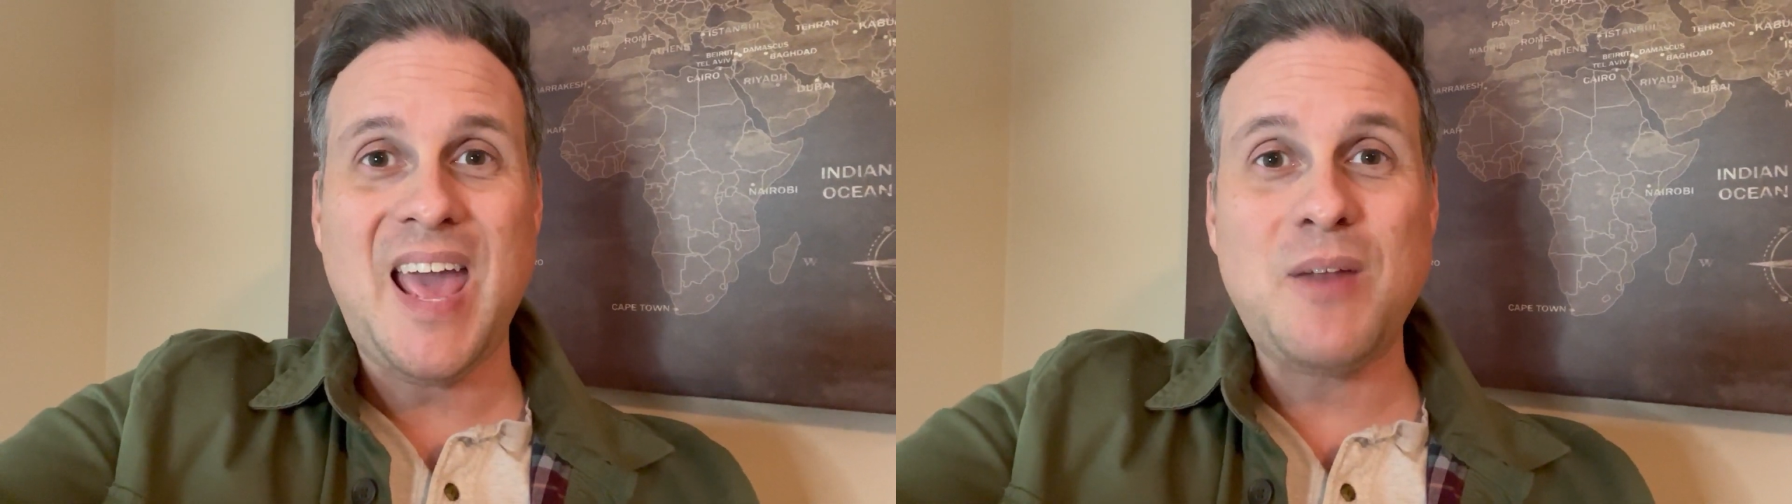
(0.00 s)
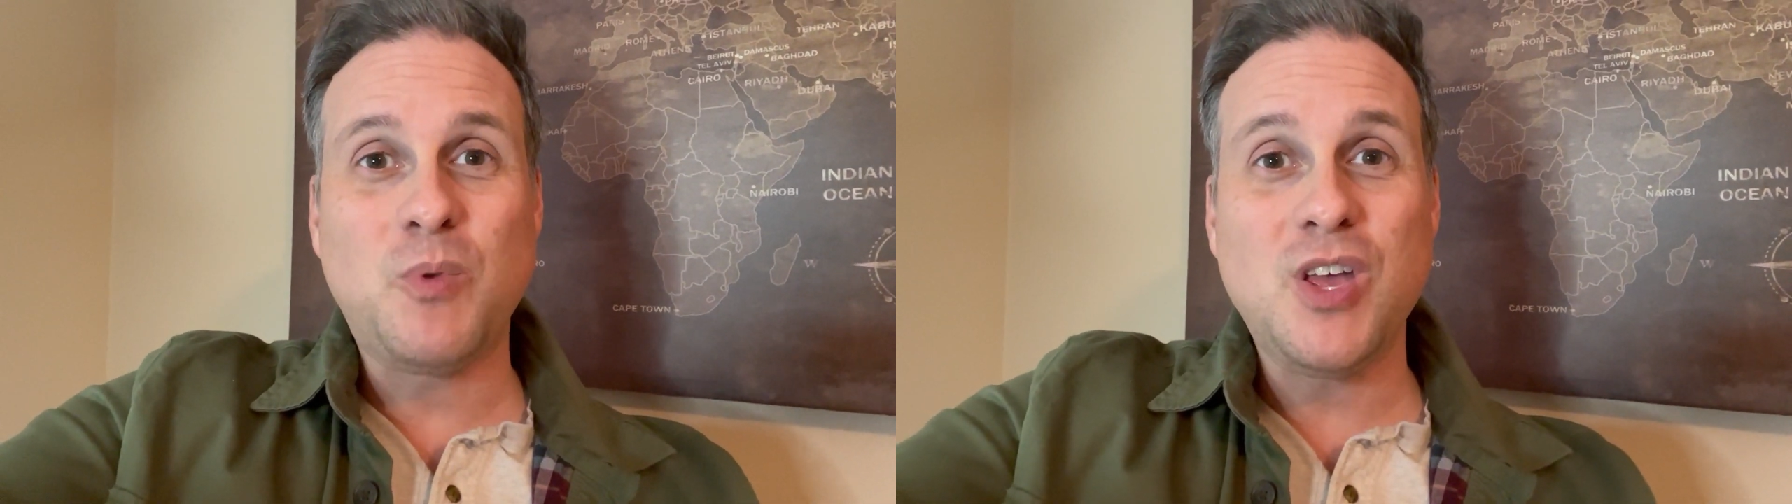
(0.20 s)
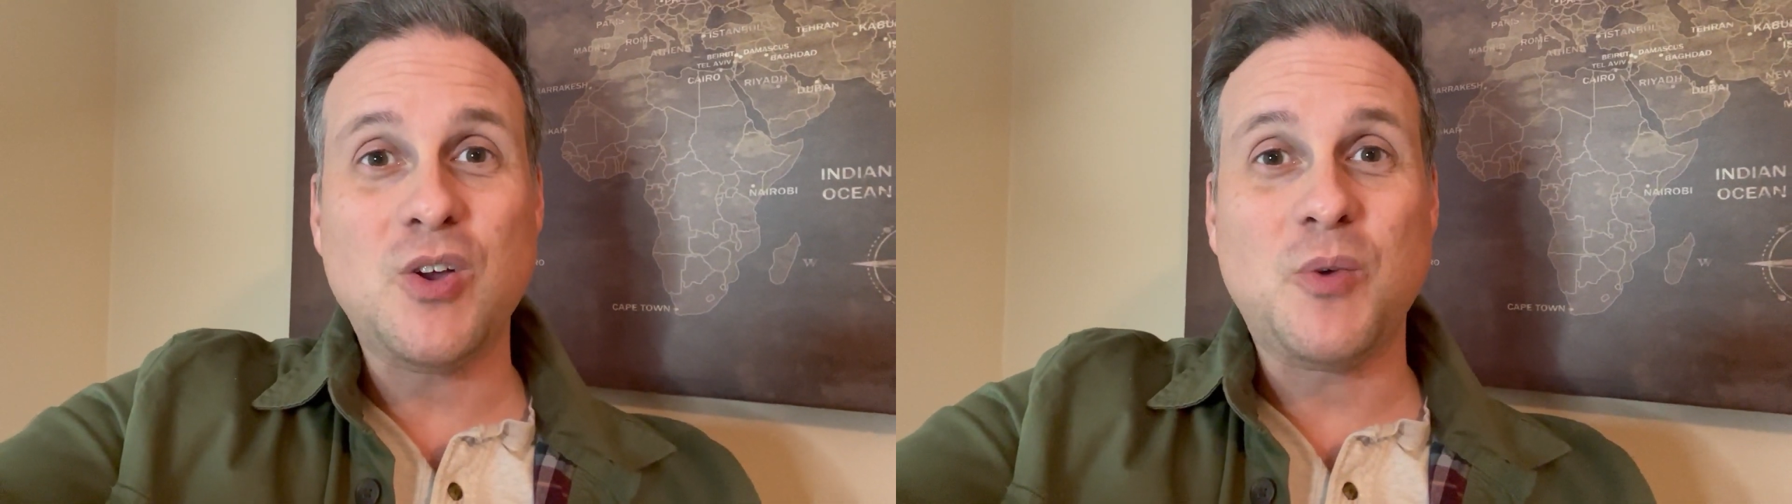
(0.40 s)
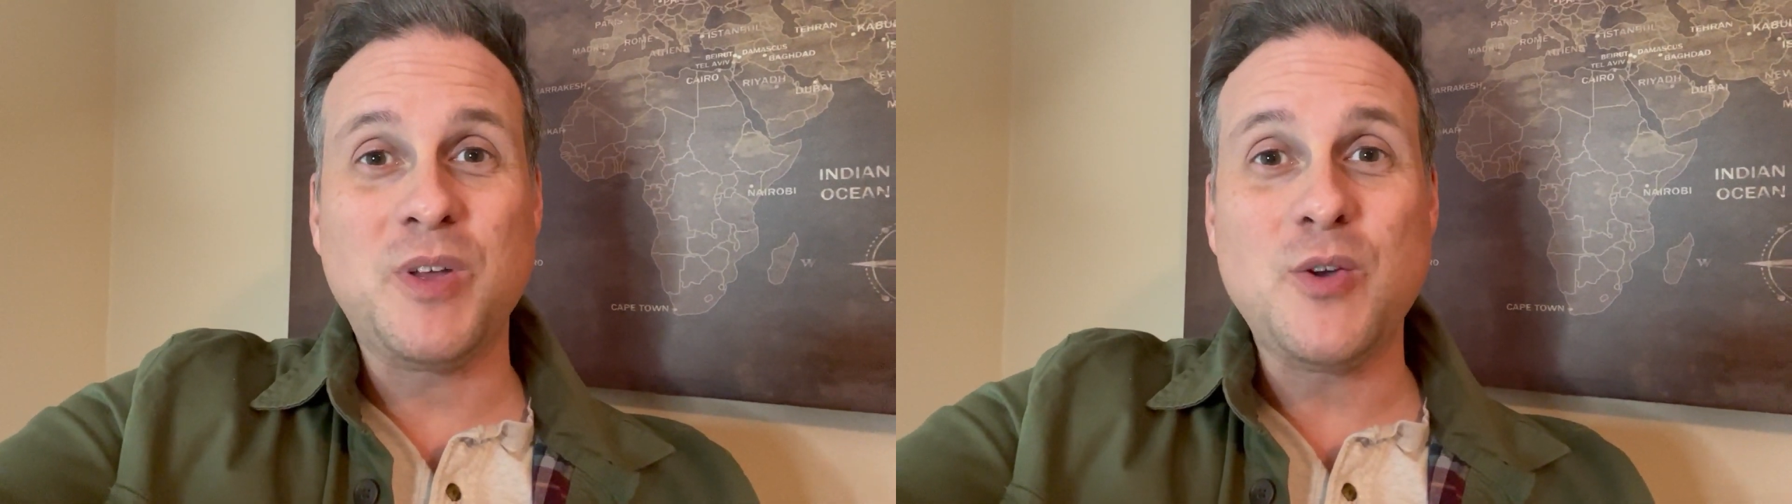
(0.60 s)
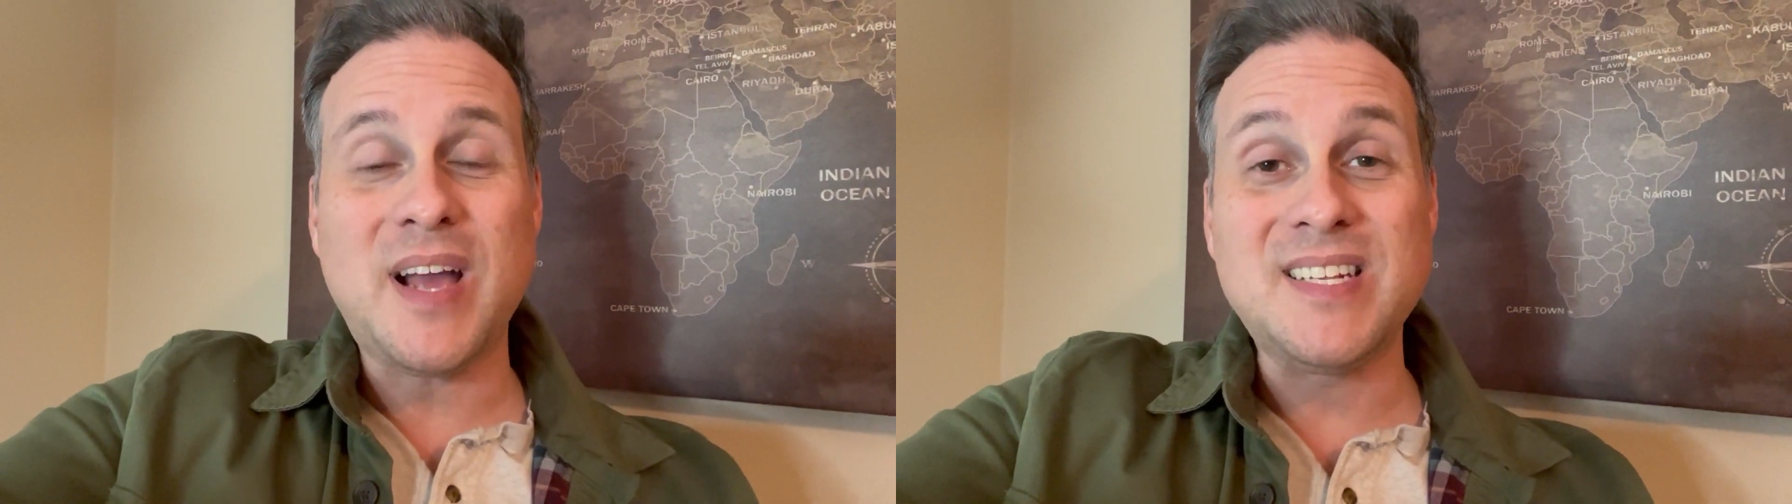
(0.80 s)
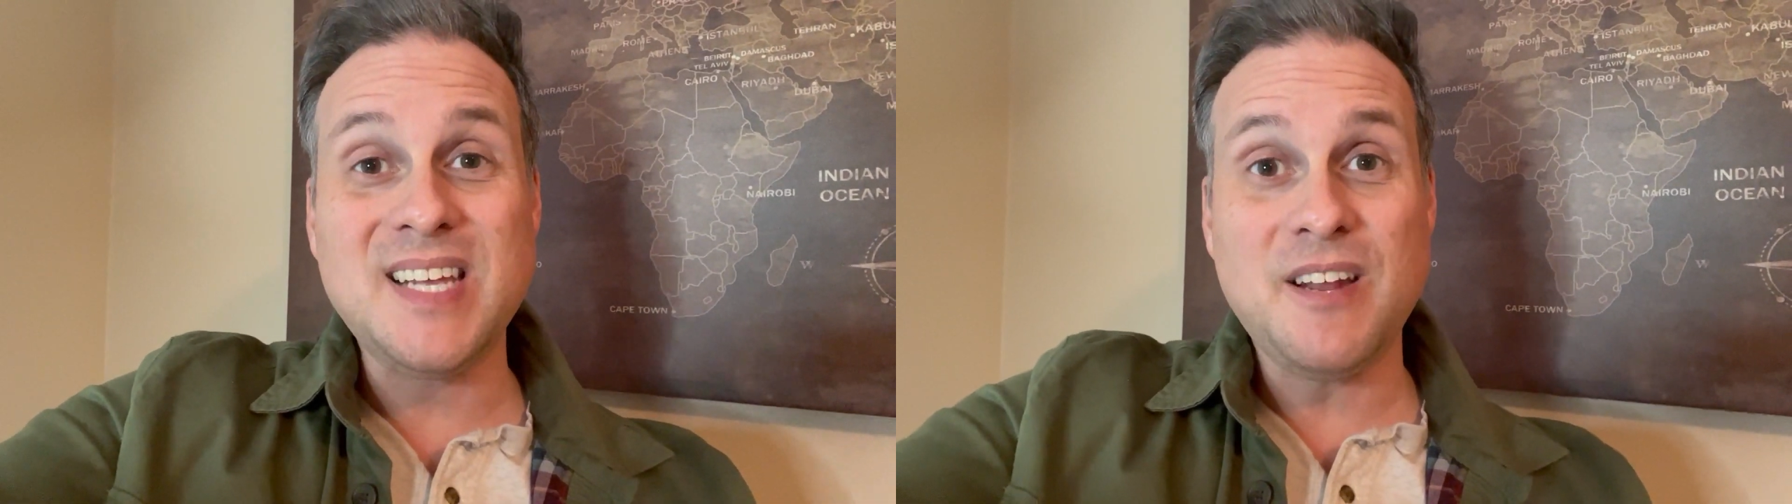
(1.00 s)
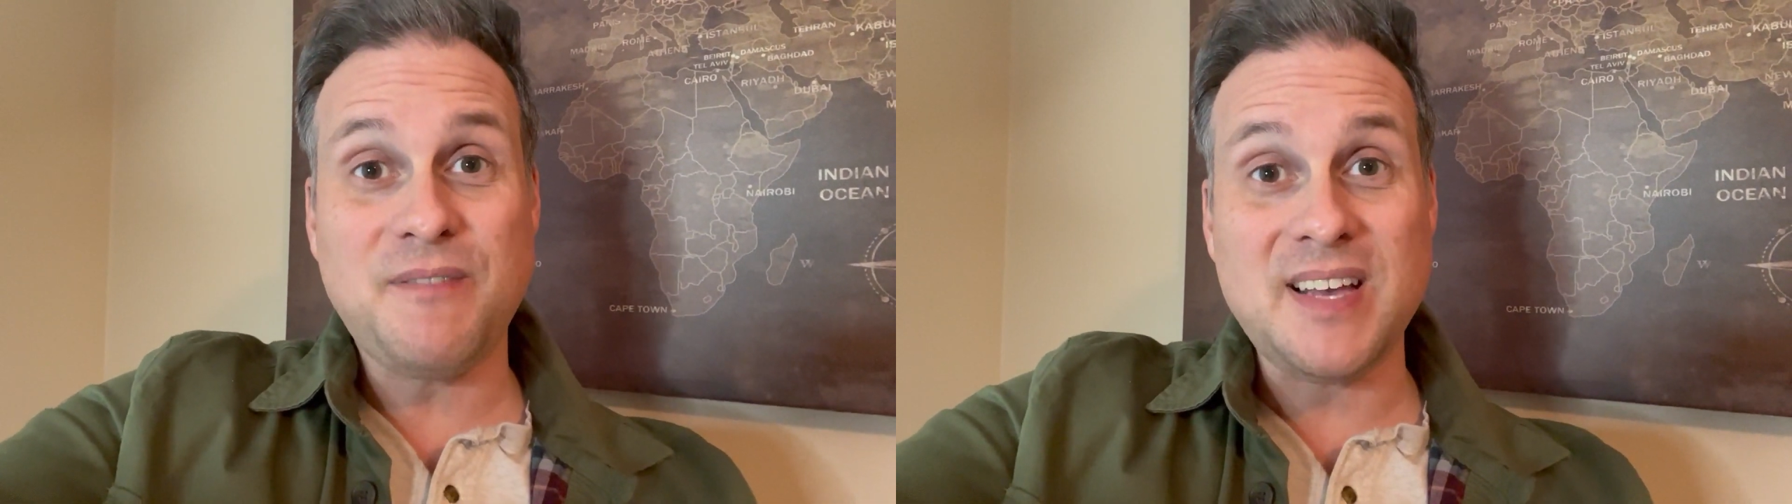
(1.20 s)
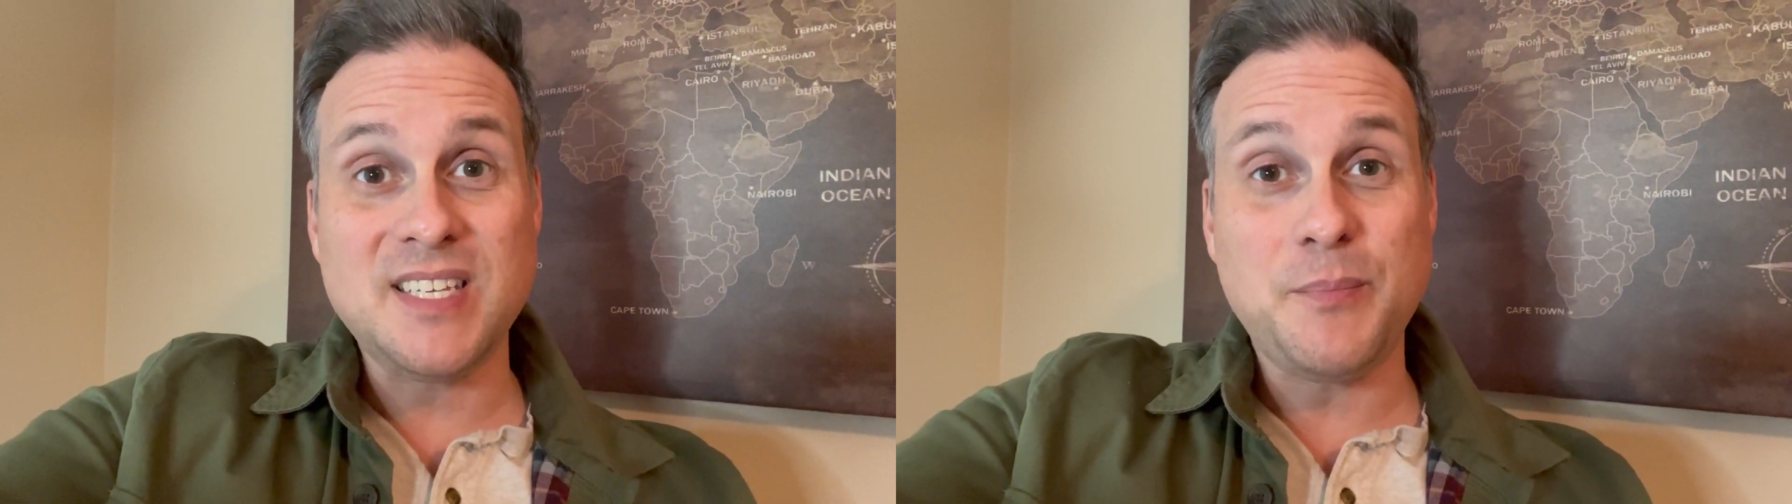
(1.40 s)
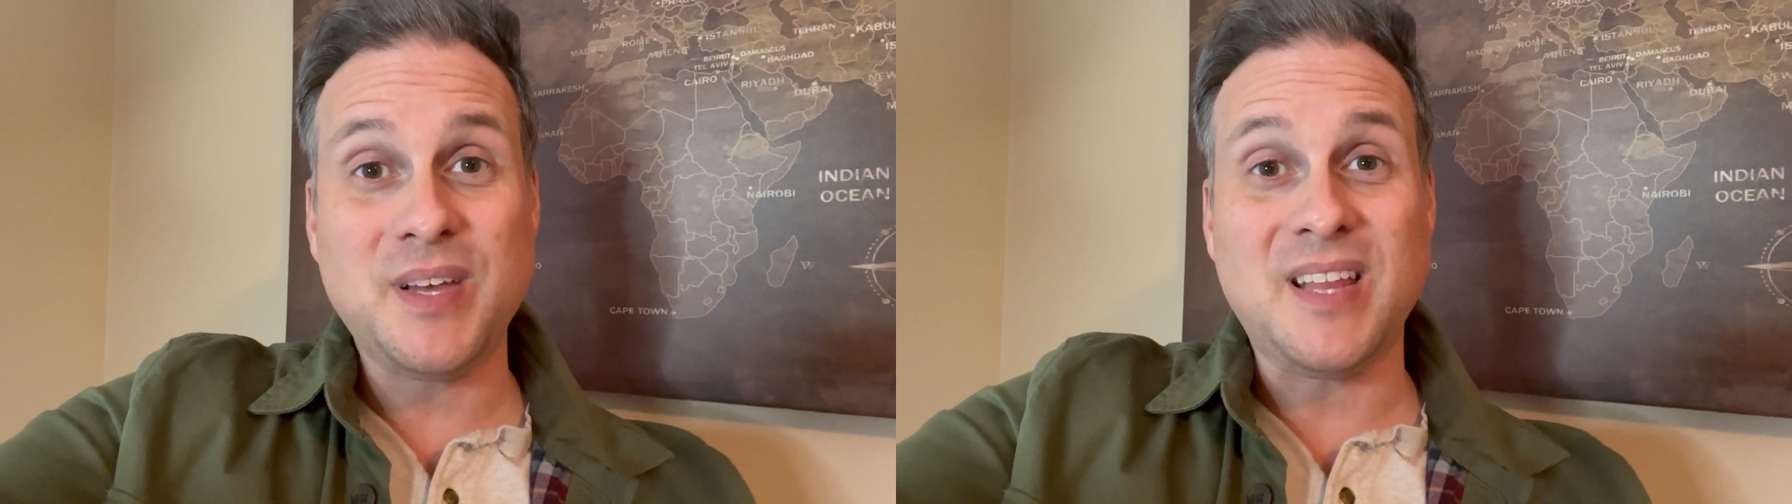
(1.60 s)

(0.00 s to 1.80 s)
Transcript: And when you identify something